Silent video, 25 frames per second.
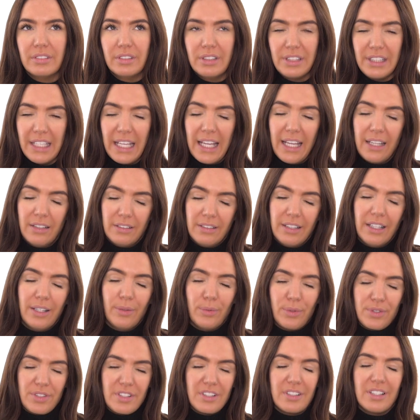Yeah, there
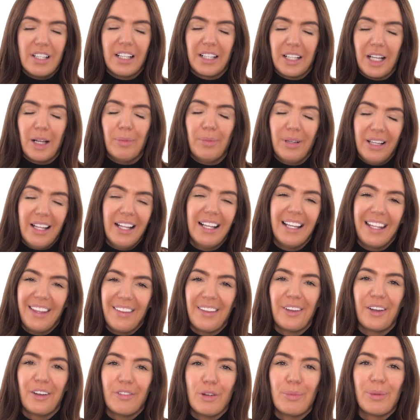was a couple earlier
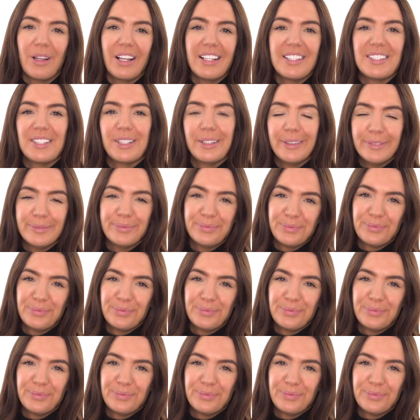that I replied to.